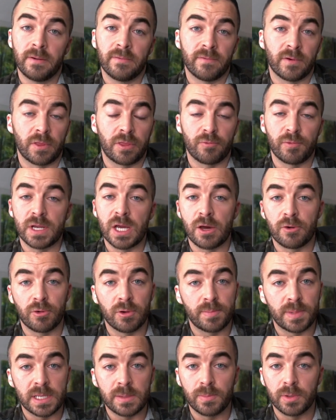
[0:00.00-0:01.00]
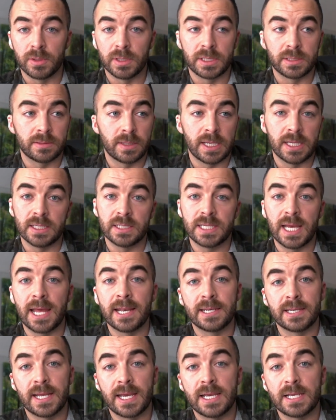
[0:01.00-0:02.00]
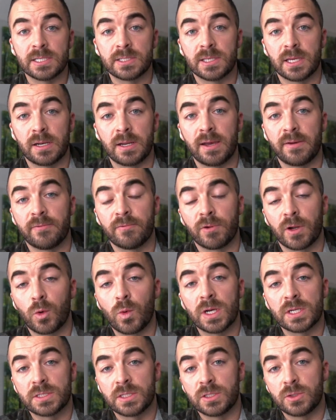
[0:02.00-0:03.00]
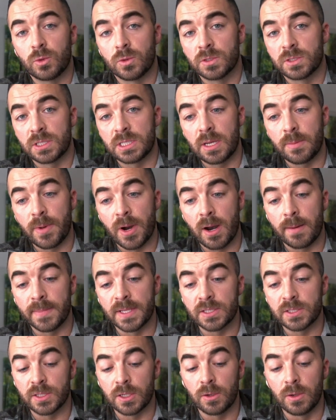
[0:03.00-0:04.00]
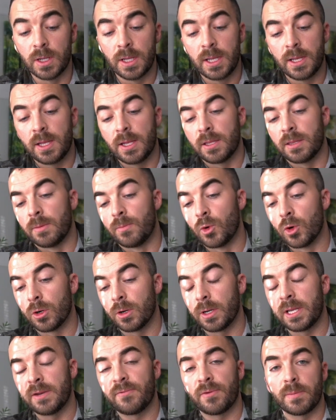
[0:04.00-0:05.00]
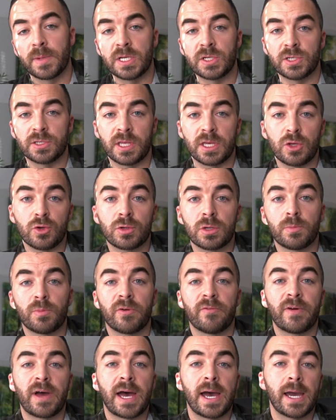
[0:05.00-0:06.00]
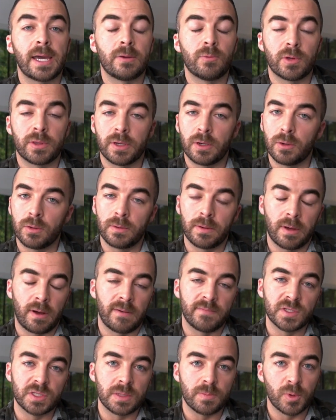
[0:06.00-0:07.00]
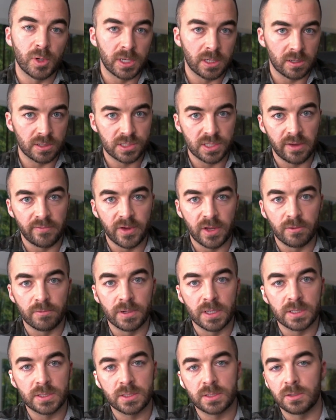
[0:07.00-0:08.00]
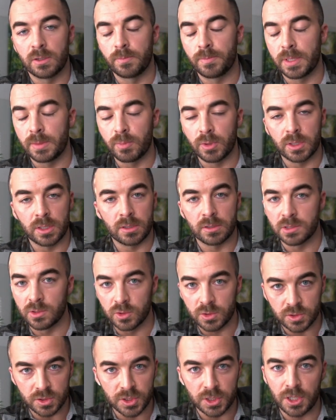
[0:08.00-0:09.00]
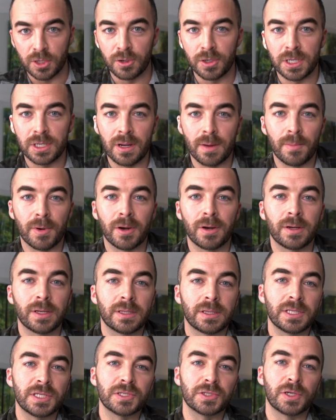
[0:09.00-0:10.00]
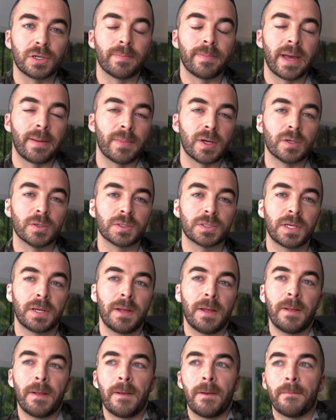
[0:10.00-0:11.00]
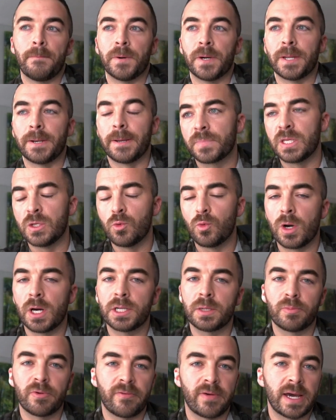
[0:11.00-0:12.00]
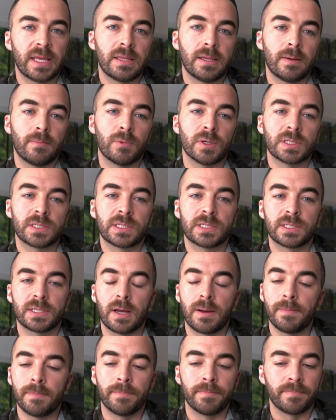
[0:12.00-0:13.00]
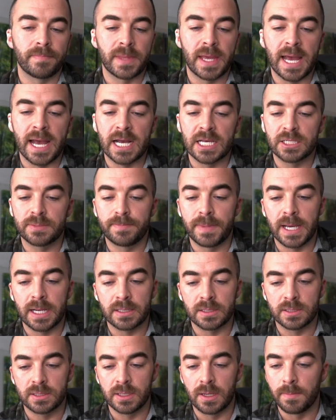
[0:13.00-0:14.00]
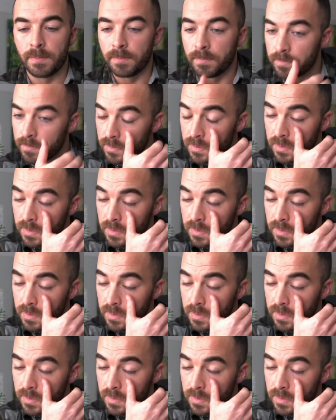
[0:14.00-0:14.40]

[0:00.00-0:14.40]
300 people in 10 days that have requested tours of the apartment. So the more information that you can provide without obviously putting yourself at risk, don't be putting your social security number in these little memos, but you want to provide them with some aspect, some